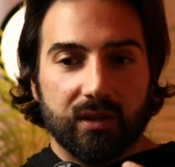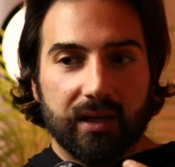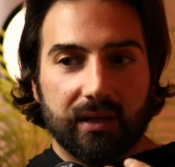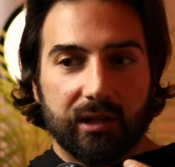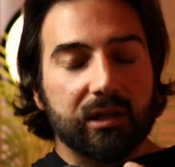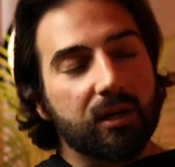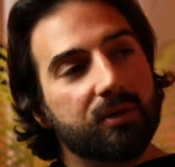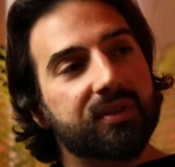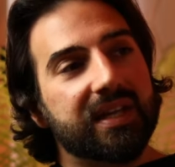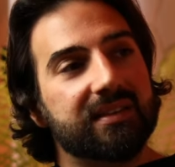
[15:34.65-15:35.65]
uh,
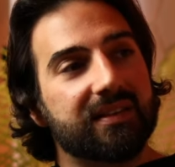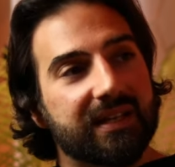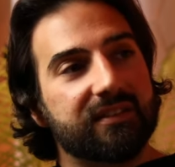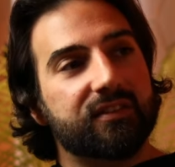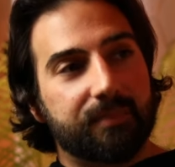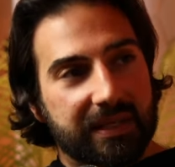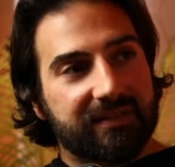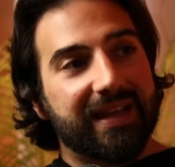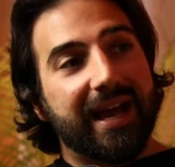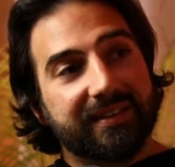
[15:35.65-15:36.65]
clothed in the skins of
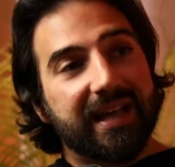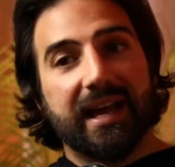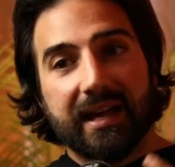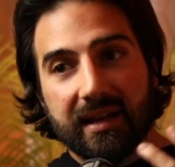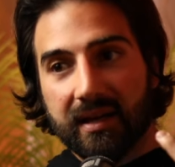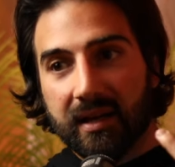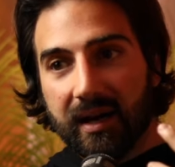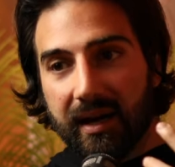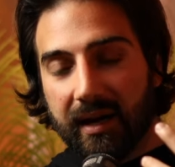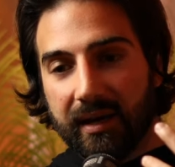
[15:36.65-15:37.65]
beasts as a,
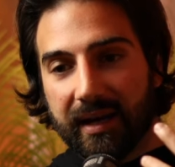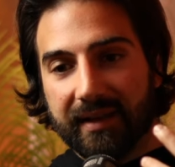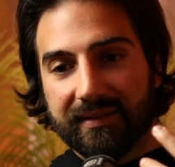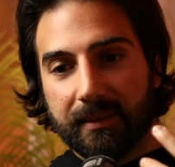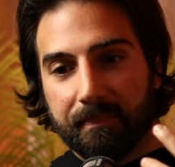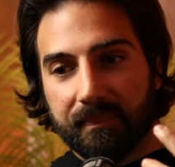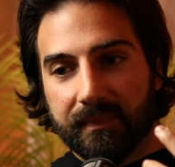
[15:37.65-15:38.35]
uh, as a,